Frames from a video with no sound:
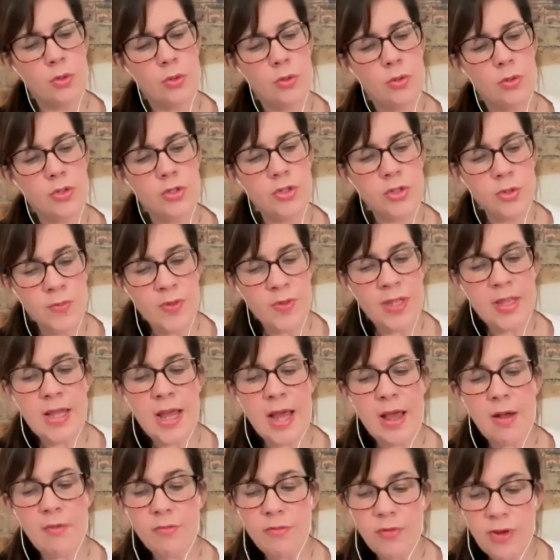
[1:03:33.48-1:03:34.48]
there's something that
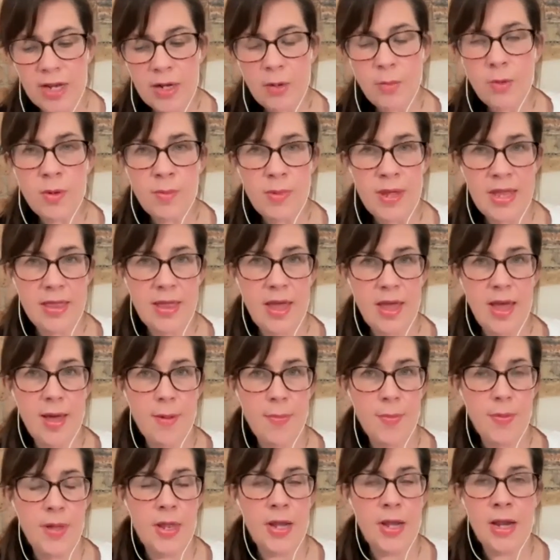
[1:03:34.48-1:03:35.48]
I really want to make that
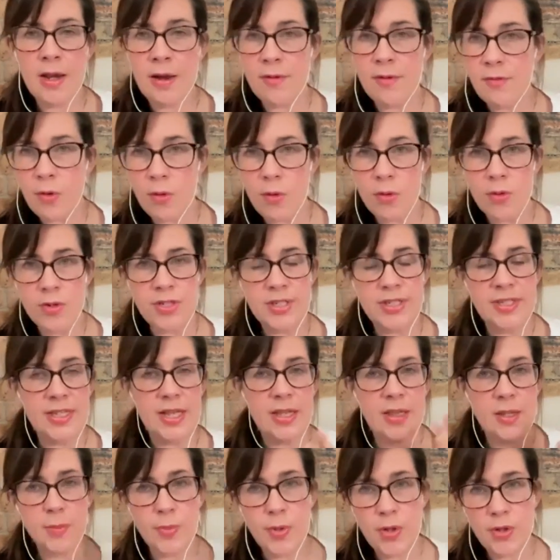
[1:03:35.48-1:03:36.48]
happen, and I've already
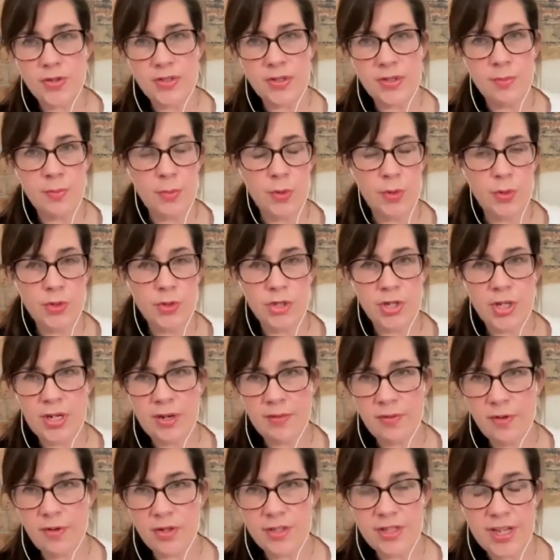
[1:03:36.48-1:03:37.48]
set the balls in motion.
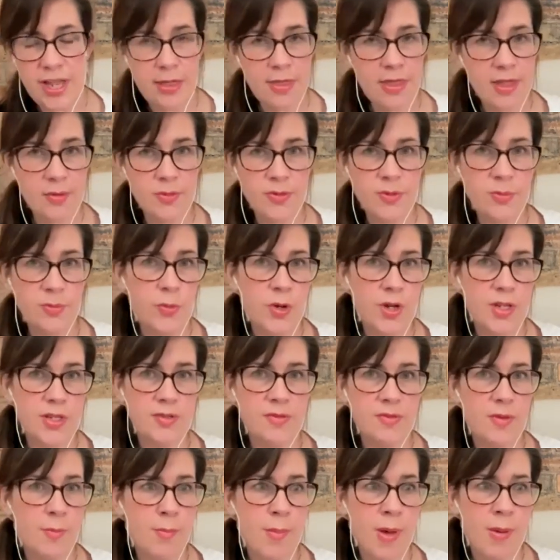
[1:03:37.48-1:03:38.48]
I've got 10,000 words
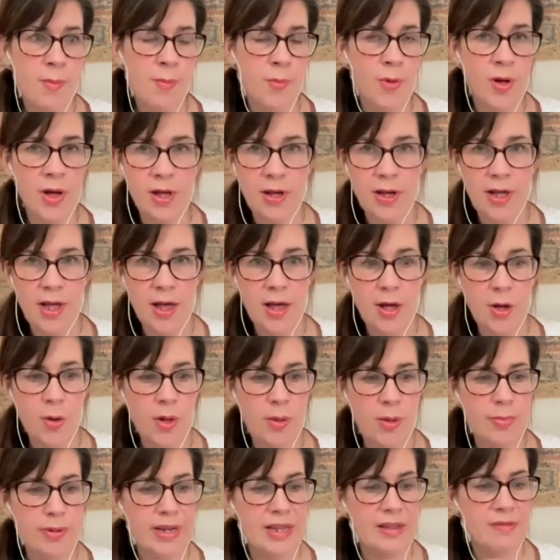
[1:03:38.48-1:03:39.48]
of a memoir. Can't
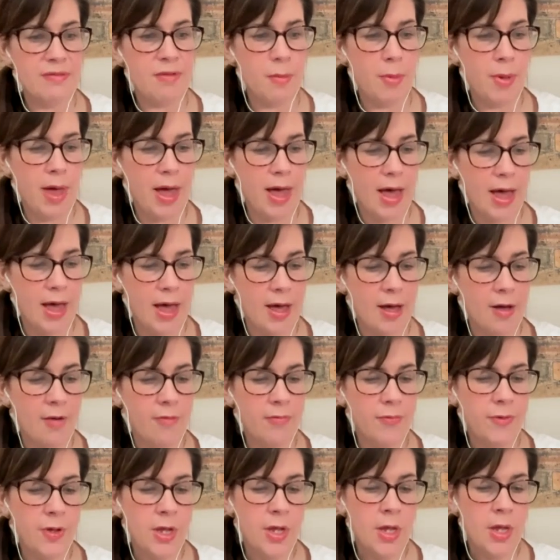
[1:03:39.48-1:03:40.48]
quite believe it, but I
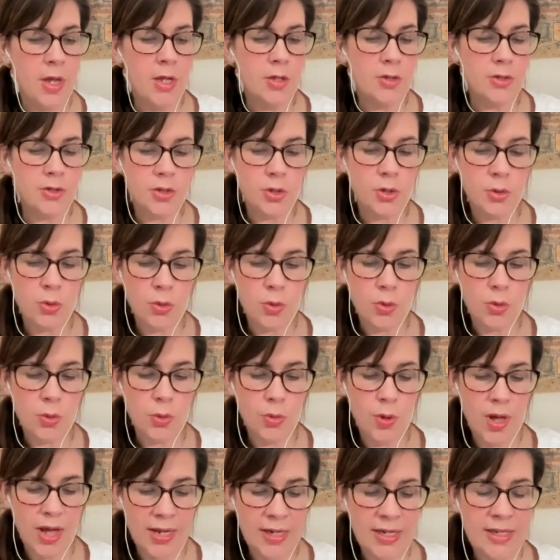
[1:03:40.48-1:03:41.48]
have. So
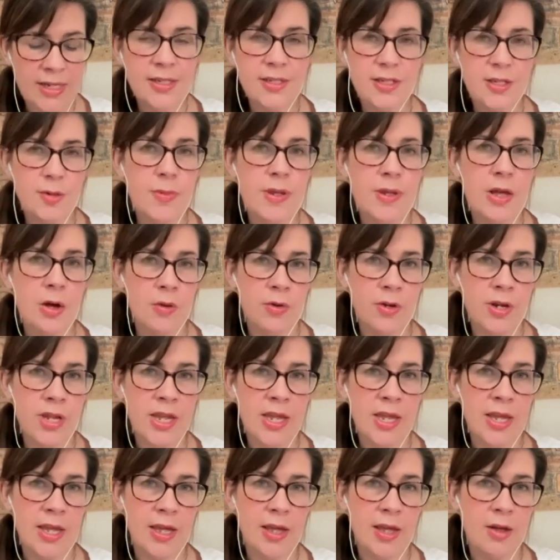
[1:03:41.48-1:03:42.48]
I need it to be on
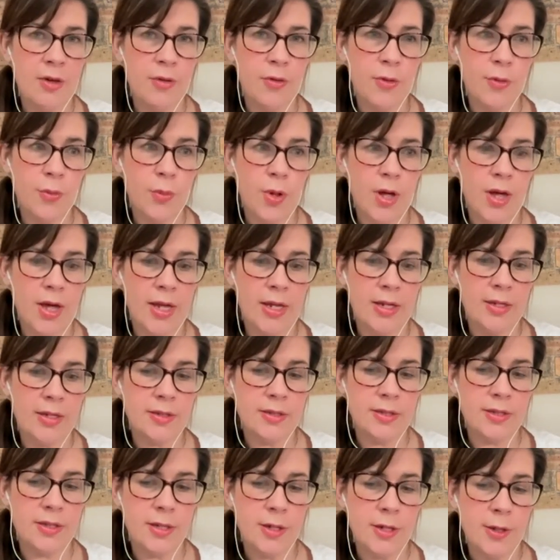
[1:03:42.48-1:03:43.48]
here,
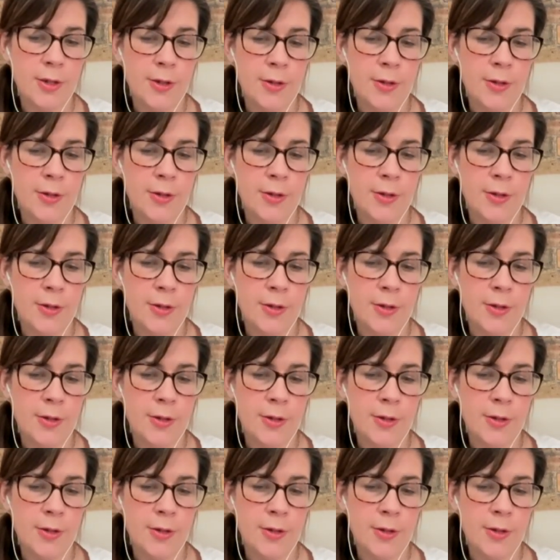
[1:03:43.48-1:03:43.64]
otherwise